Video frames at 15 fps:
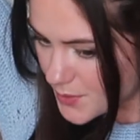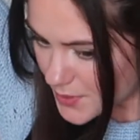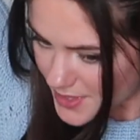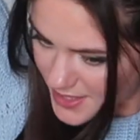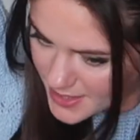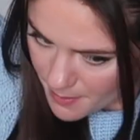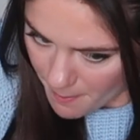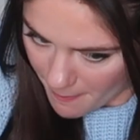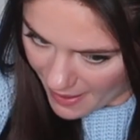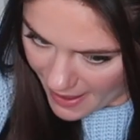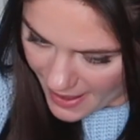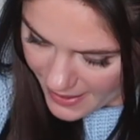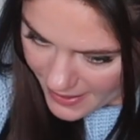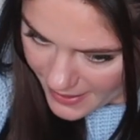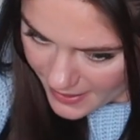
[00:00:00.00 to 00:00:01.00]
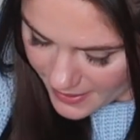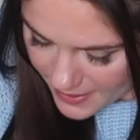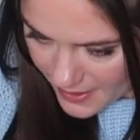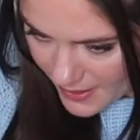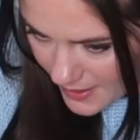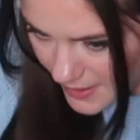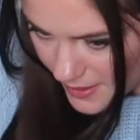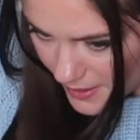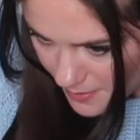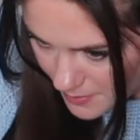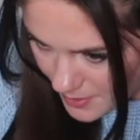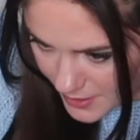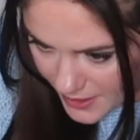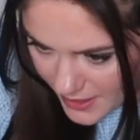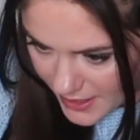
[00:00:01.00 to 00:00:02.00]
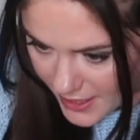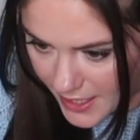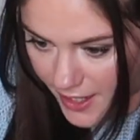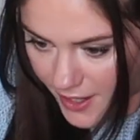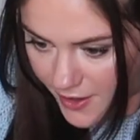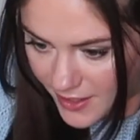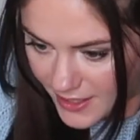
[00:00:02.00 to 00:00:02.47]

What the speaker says: towards the back. I'm going to get a hair